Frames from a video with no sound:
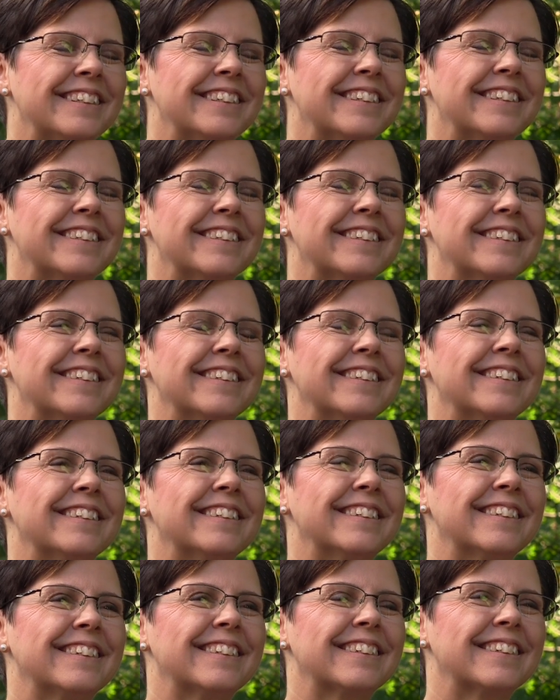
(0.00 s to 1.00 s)

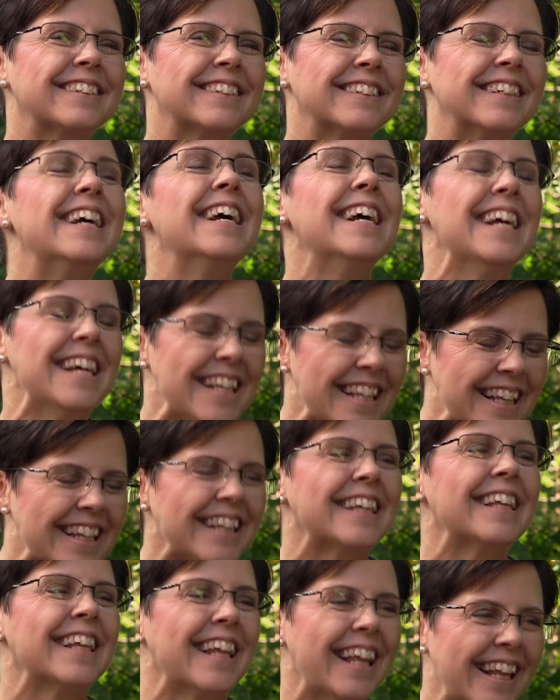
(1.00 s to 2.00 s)
probably the first
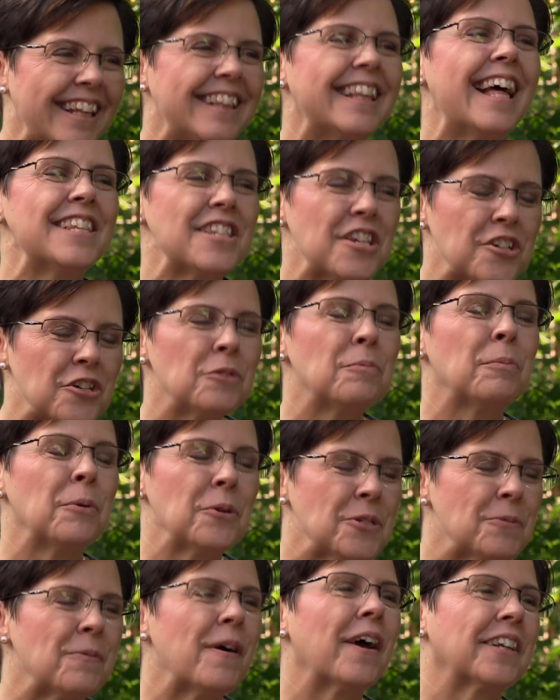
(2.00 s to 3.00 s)
question. That's right? a good
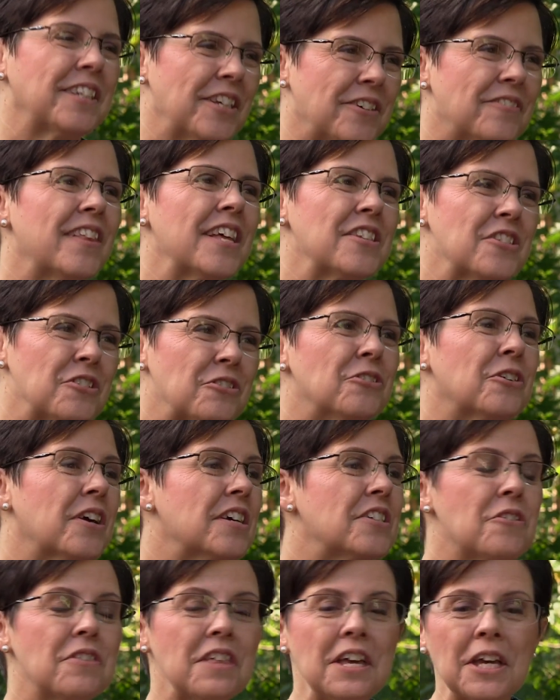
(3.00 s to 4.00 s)
perspective. Okay. That's true.
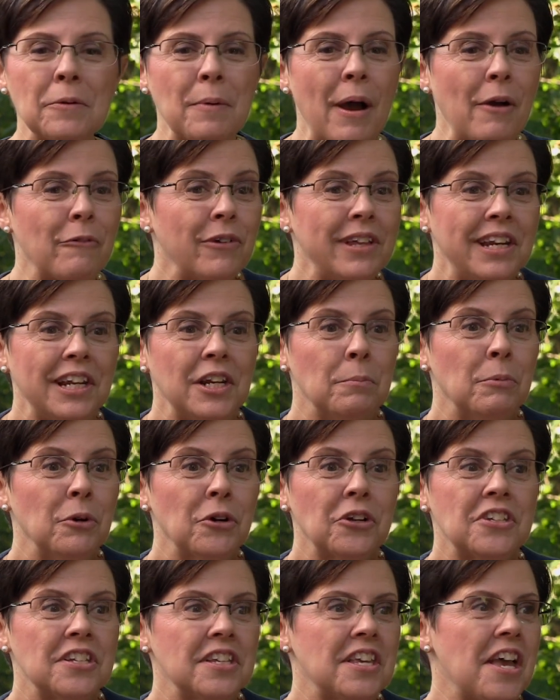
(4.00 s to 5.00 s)
Because you think about reading a
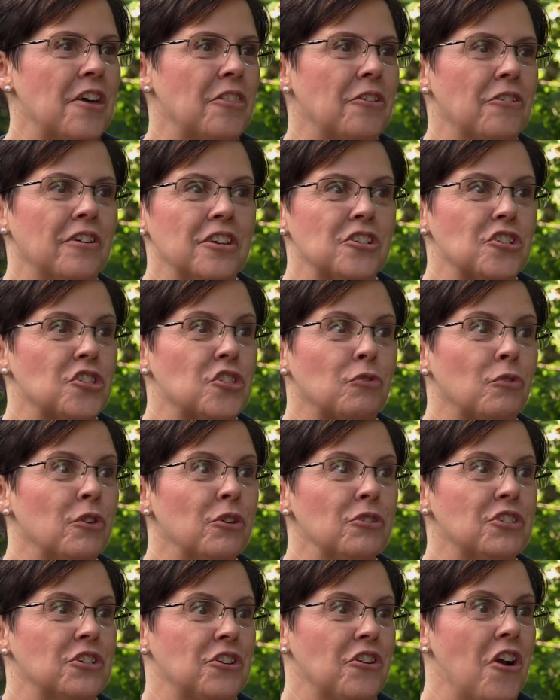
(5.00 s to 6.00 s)
book together and it just
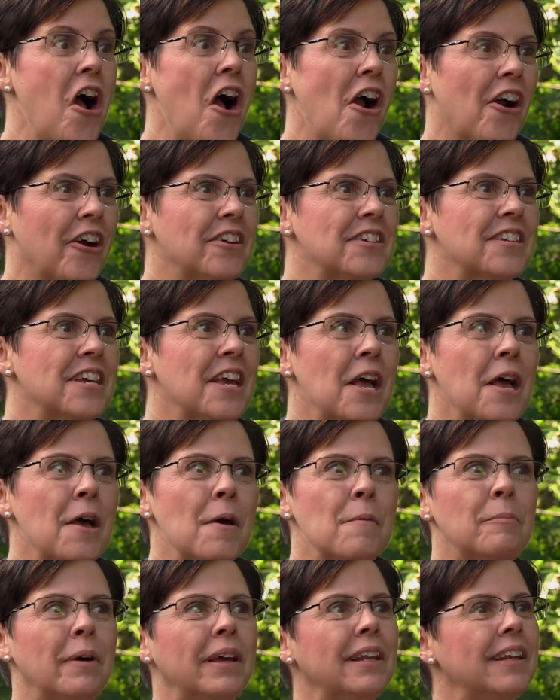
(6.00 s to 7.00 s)
thrills your heart. Mm -hmm.
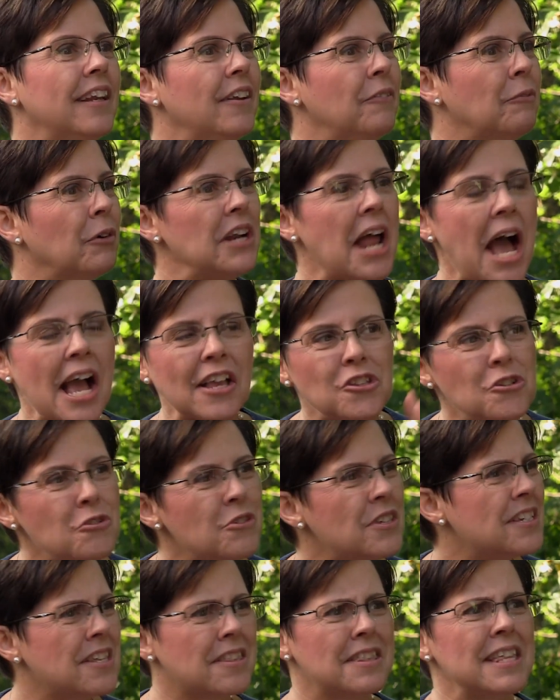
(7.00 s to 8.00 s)
But we're not
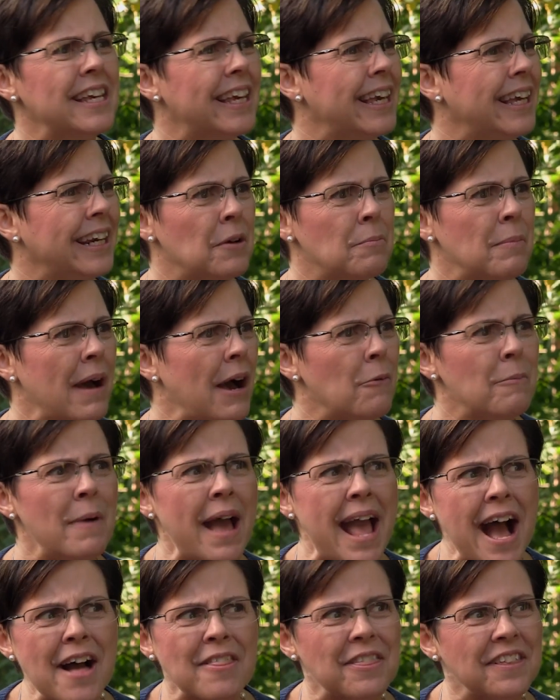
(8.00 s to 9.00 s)
used to thinking about
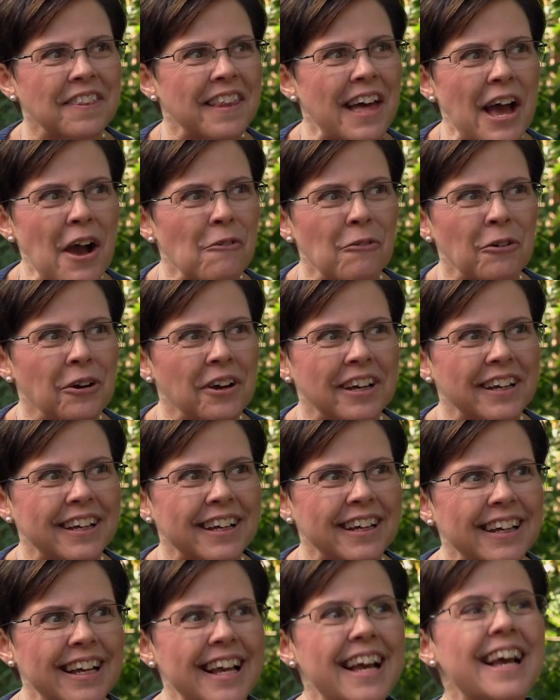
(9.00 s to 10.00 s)
math in that way.
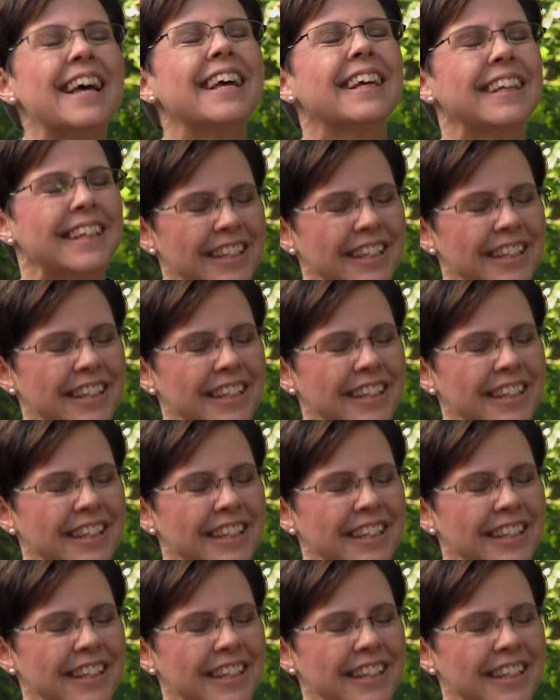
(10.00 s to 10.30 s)
Right.